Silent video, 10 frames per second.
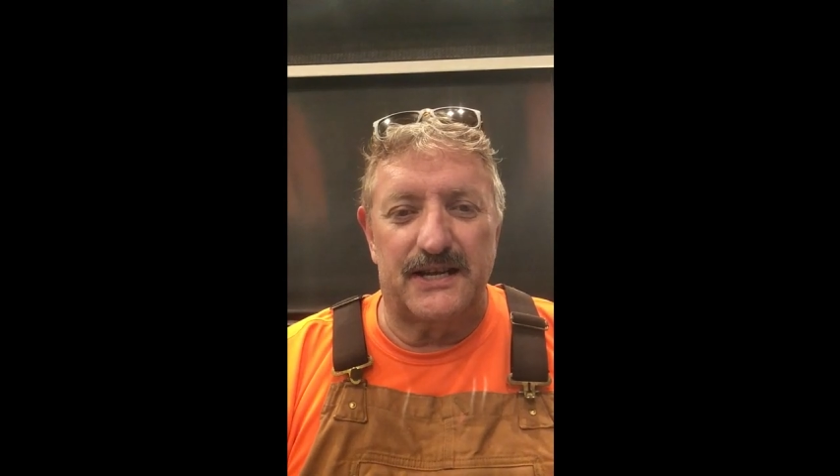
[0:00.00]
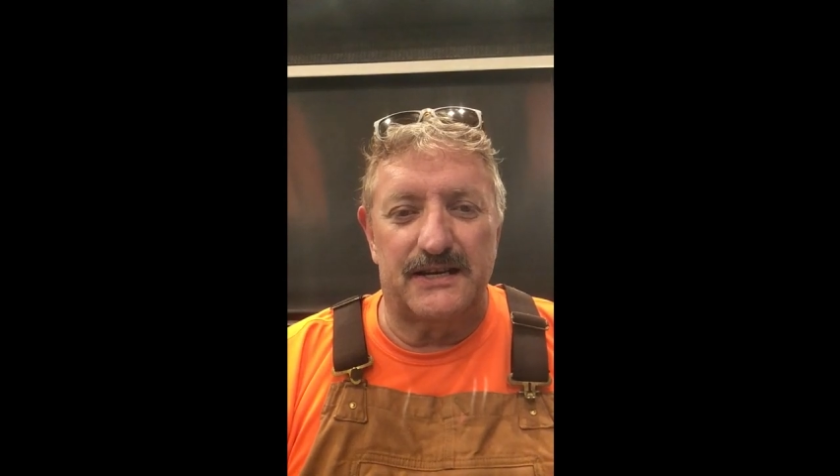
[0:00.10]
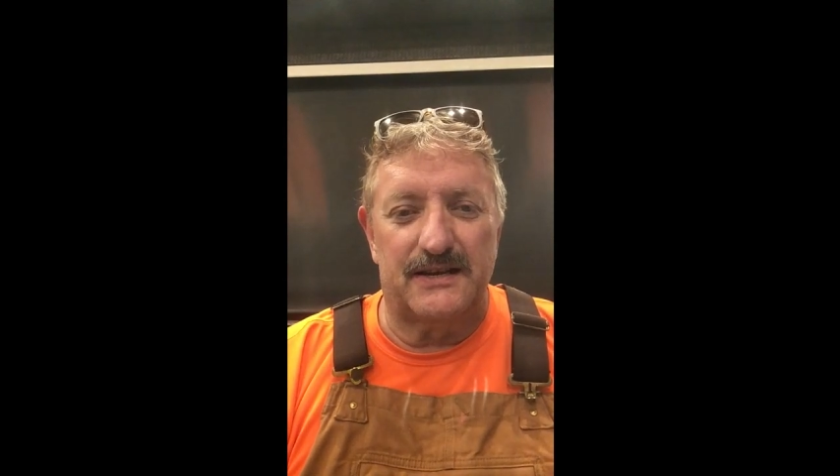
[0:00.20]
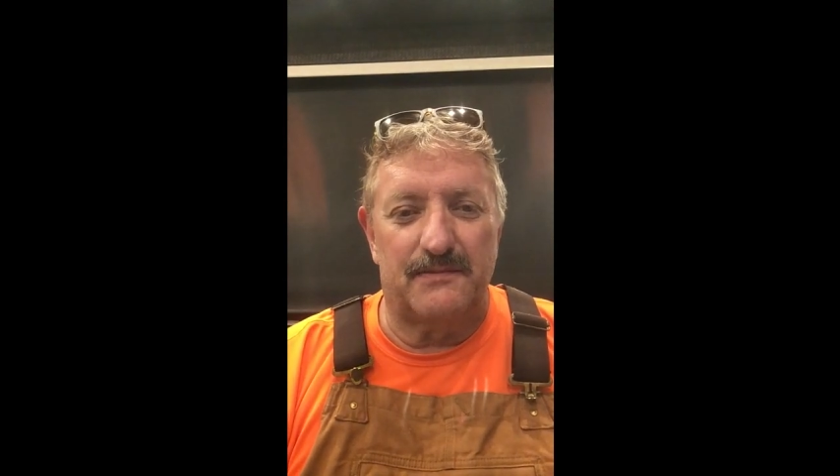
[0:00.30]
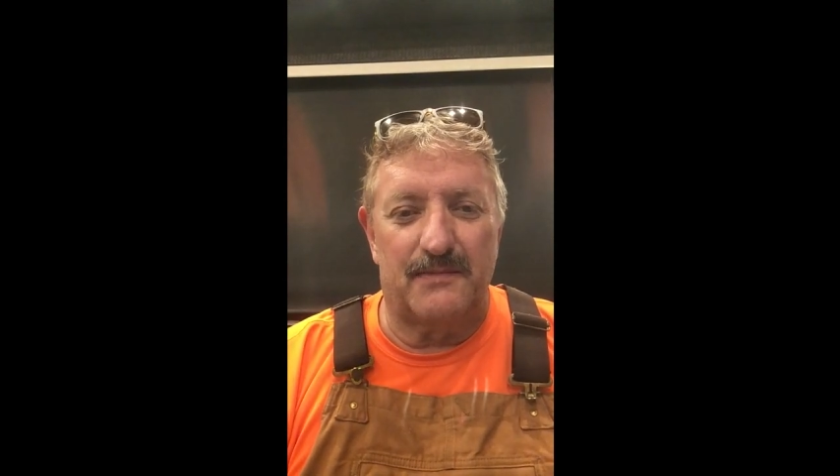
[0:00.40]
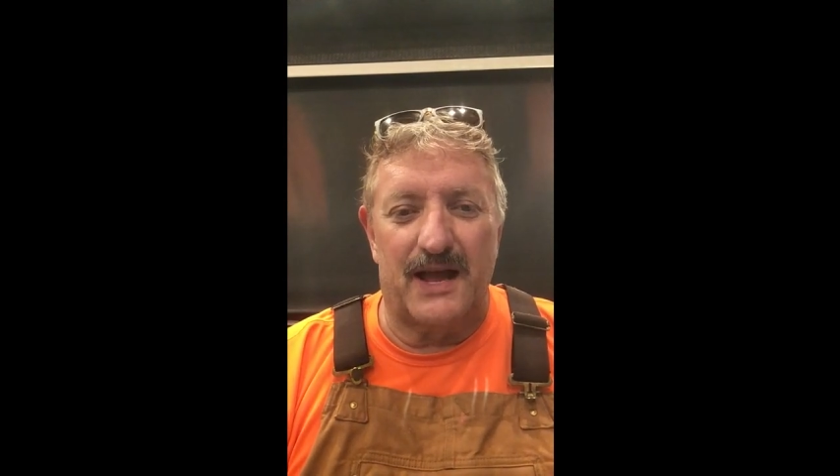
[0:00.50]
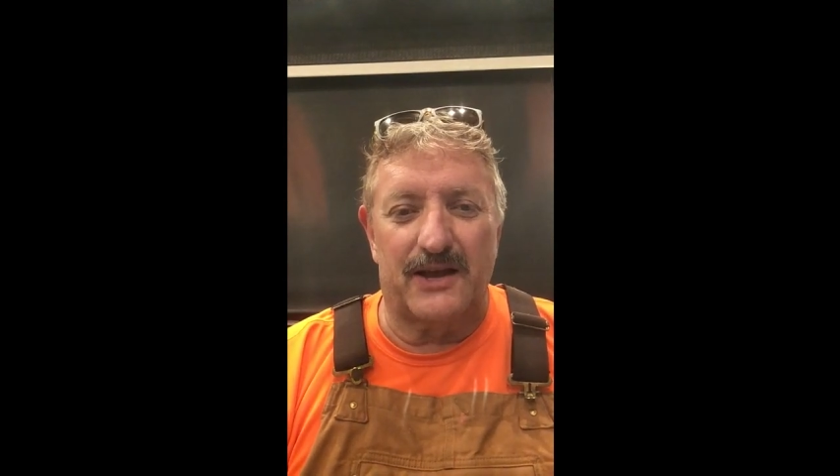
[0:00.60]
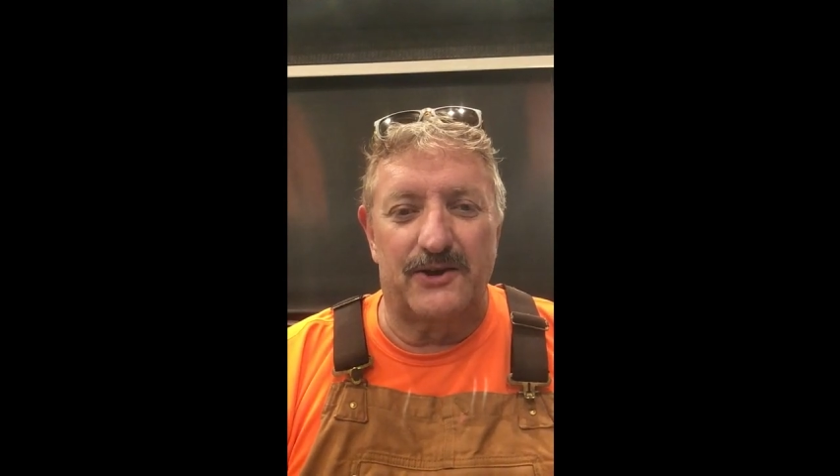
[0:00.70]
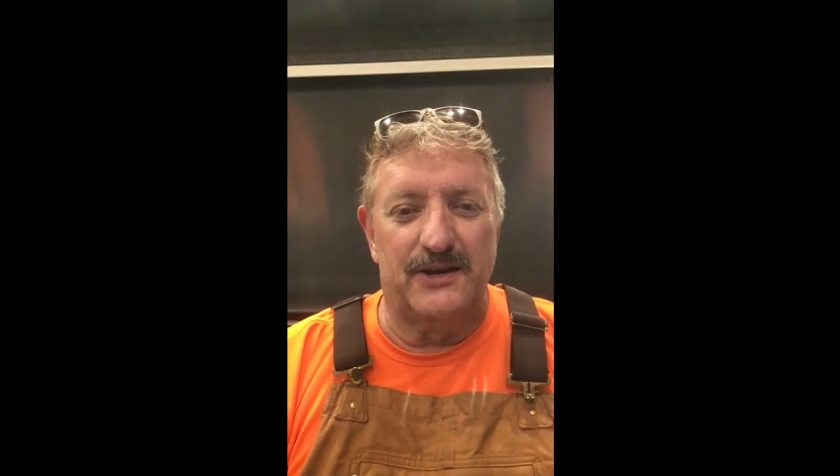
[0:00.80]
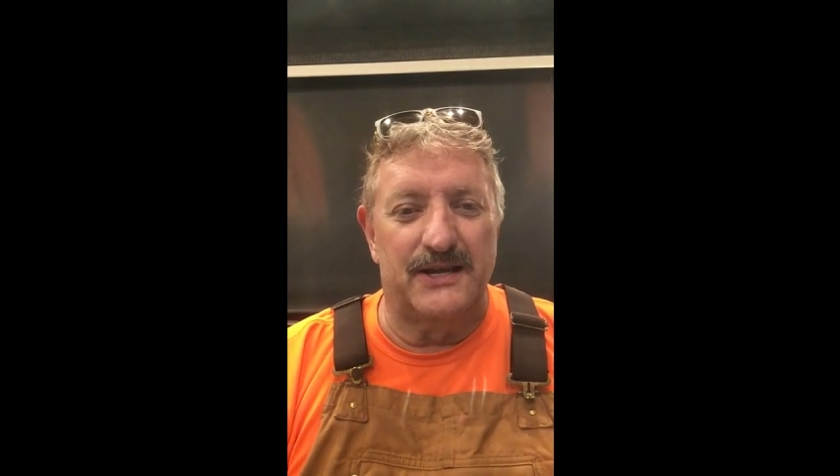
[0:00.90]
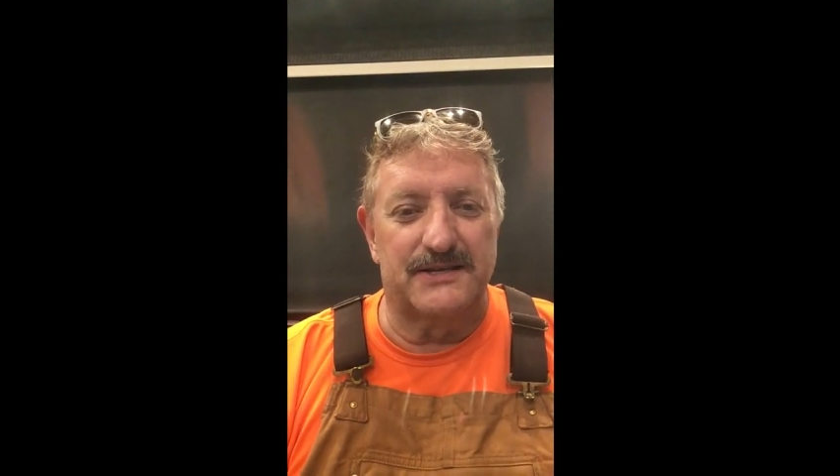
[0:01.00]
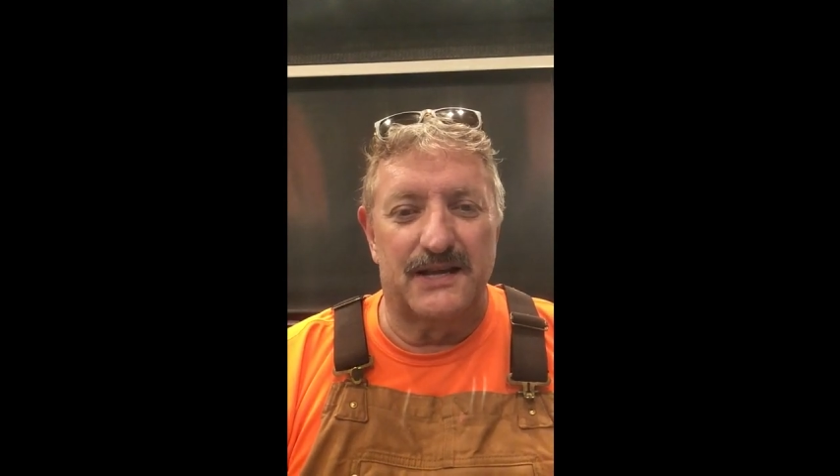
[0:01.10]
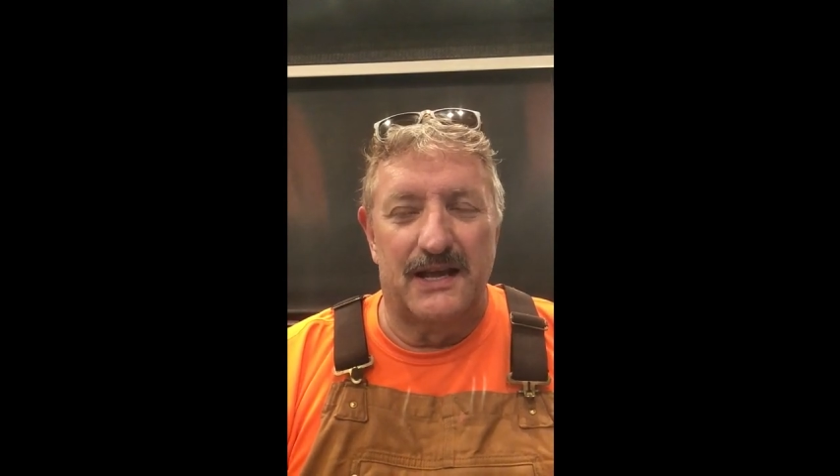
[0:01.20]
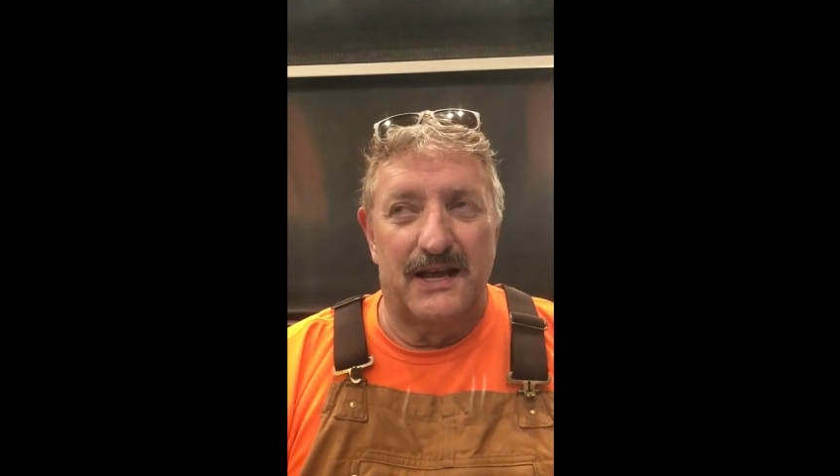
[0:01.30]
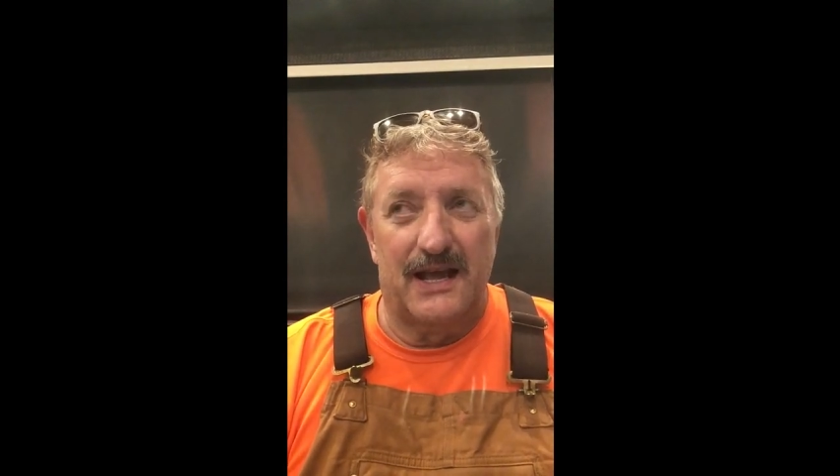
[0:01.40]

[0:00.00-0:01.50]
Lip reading: and my goodness,